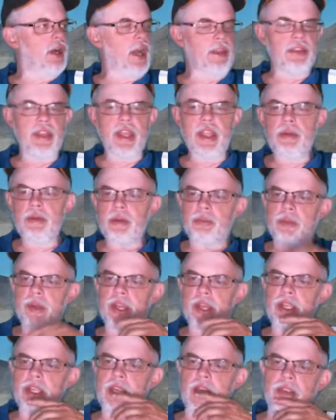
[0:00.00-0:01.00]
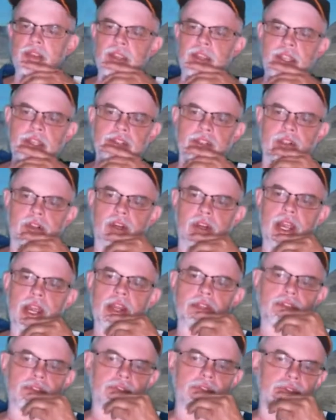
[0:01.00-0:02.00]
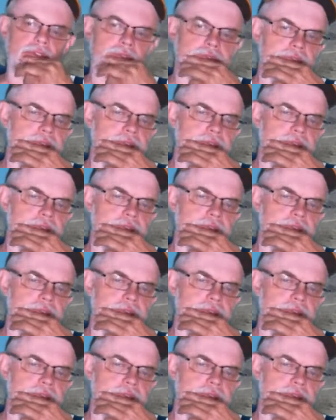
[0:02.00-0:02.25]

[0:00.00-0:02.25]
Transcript: I think with Becky, I think it's grass.